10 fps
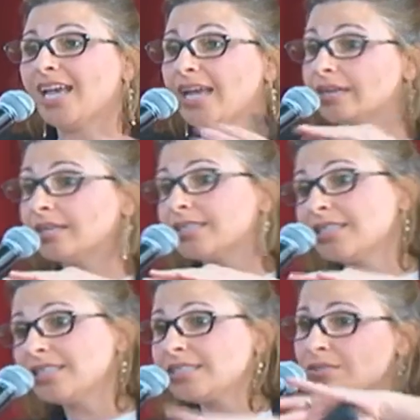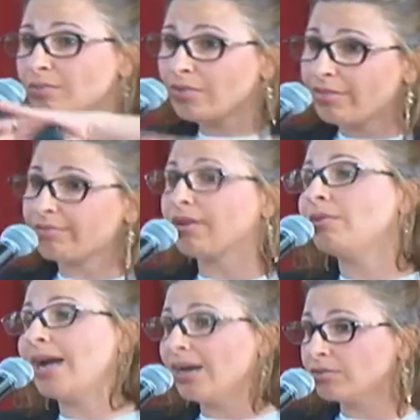And scientists will
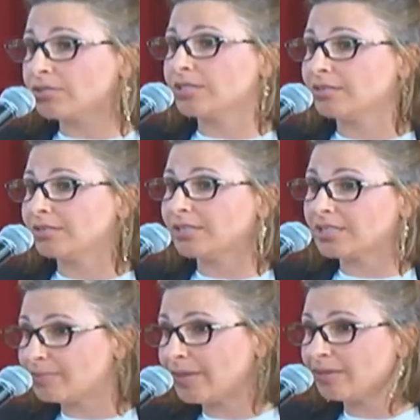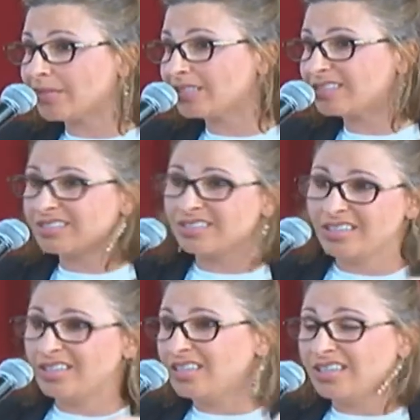throw out experiments
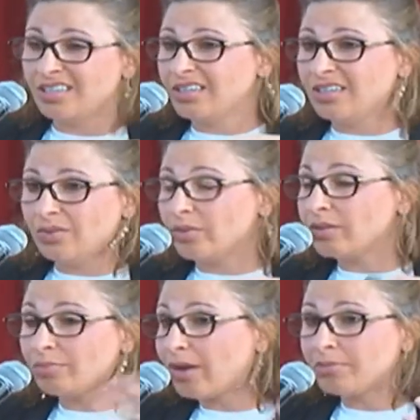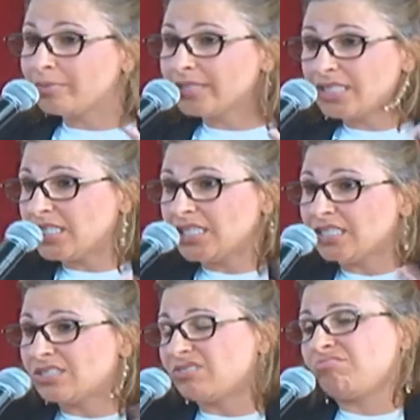where the probability
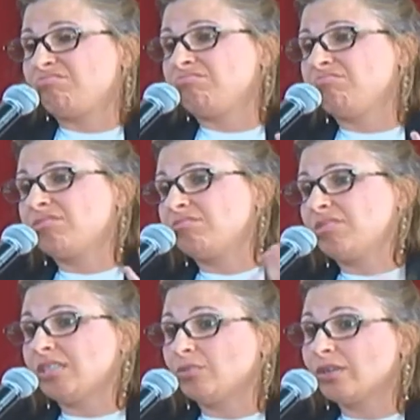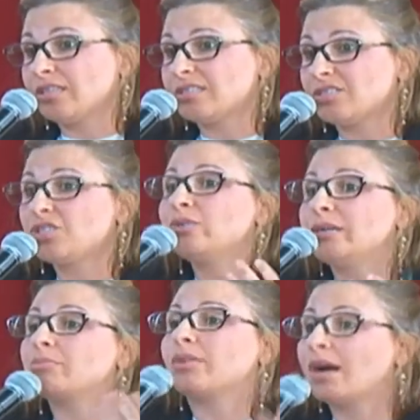is, where it's too
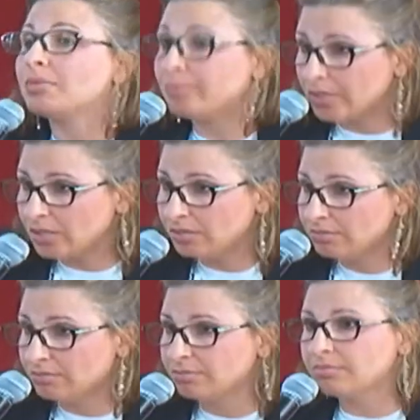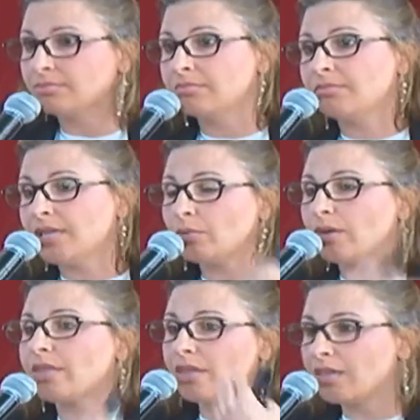improbable that
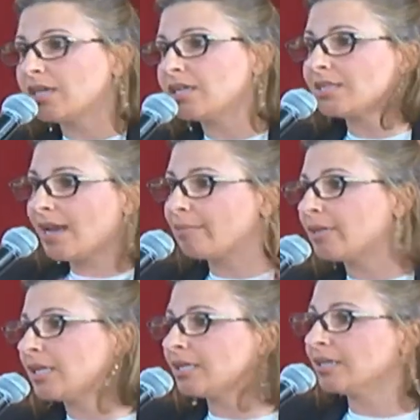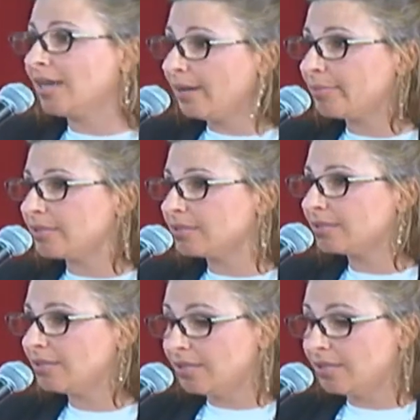what they think is happening happened.